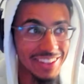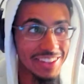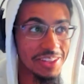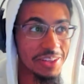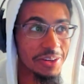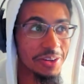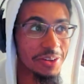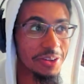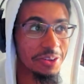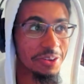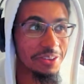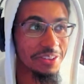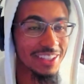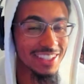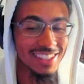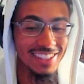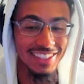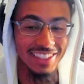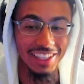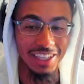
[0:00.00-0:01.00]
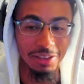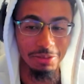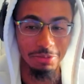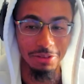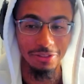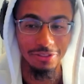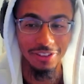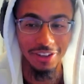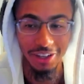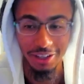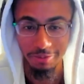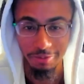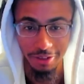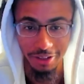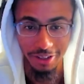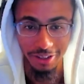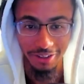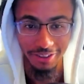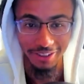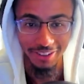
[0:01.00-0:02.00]
Yo, this is gonna be fun,
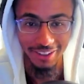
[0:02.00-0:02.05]
bro.